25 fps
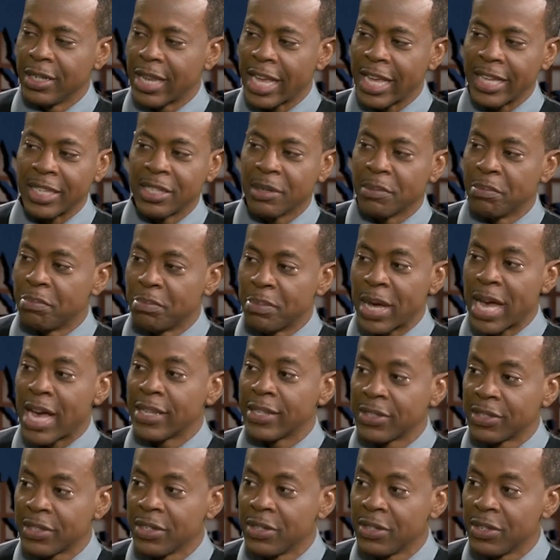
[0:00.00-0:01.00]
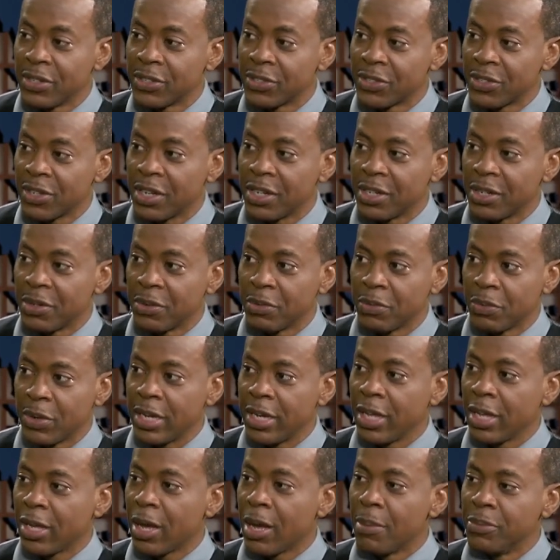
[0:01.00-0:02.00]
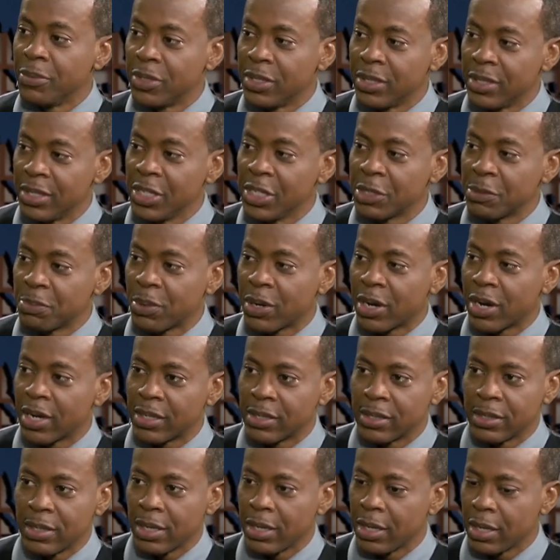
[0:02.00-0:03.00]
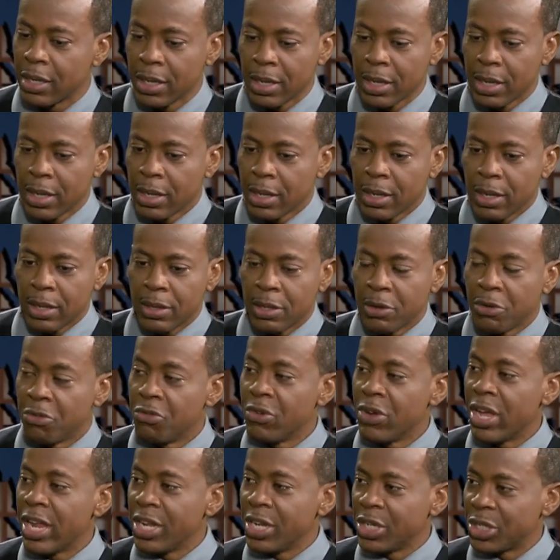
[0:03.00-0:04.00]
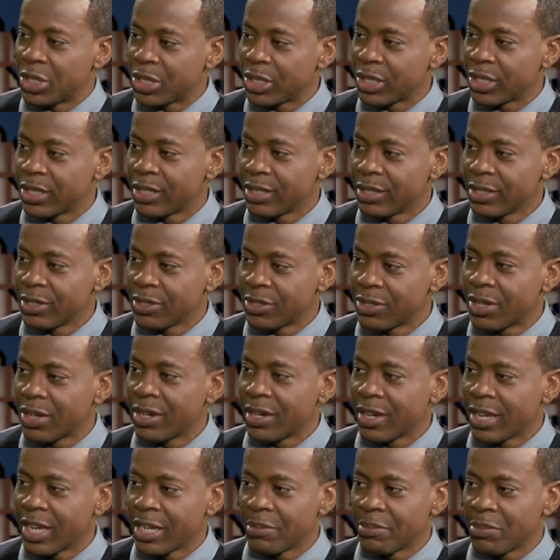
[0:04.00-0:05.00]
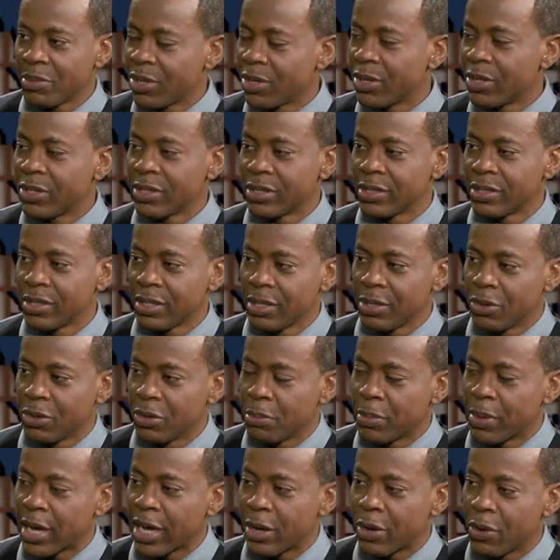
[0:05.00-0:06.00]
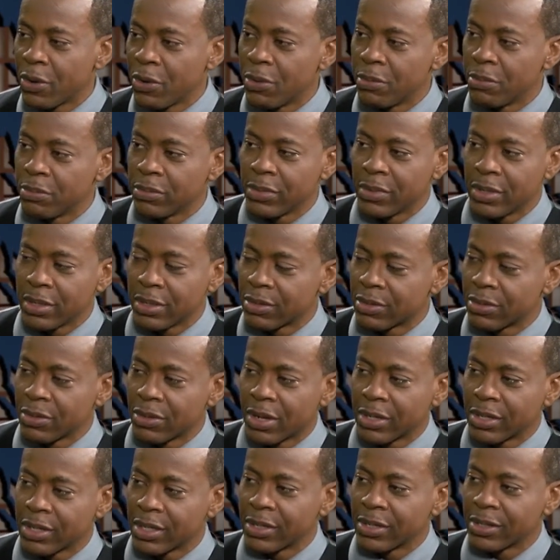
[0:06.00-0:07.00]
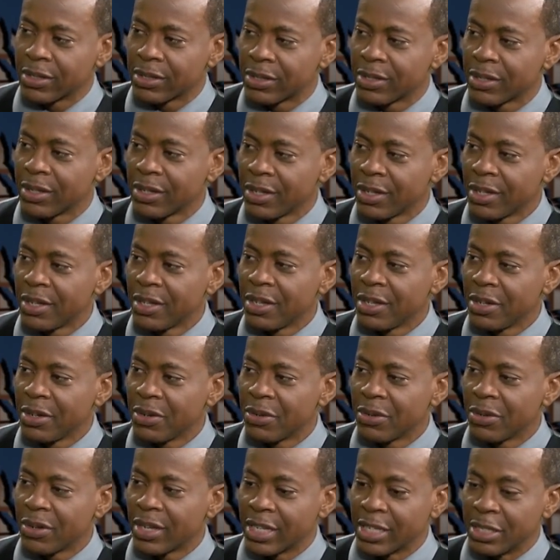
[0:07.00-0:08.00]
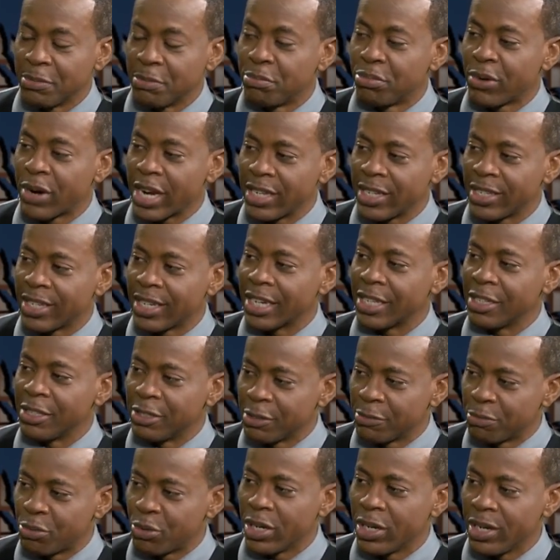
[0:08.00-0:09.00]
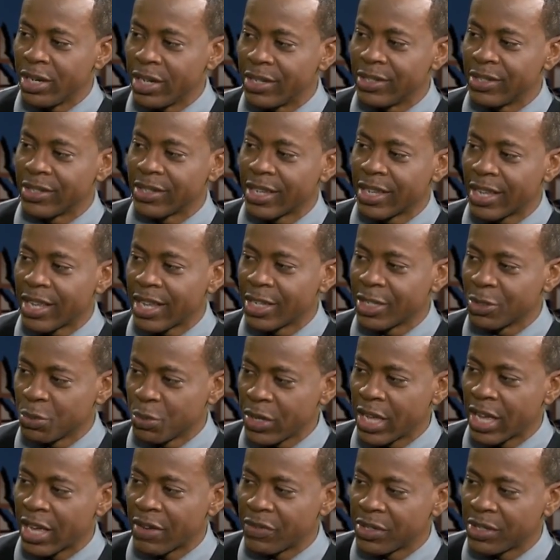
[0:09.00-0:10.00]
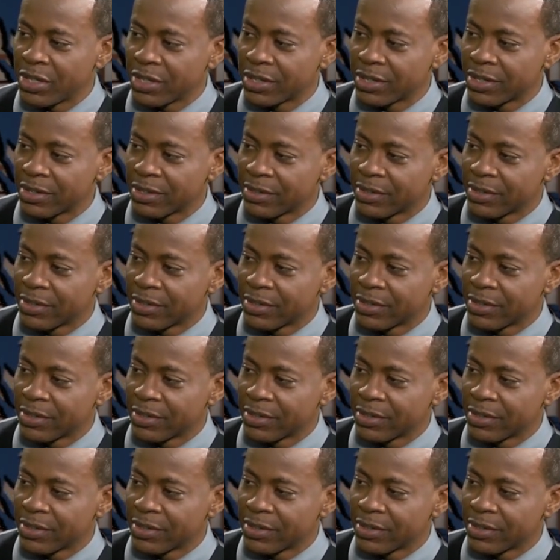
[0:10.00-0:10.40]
like to bask in the sun. When they come to these parts, they relish the sunlight because, back home it's not as, as bright and as brilliant as we have it here.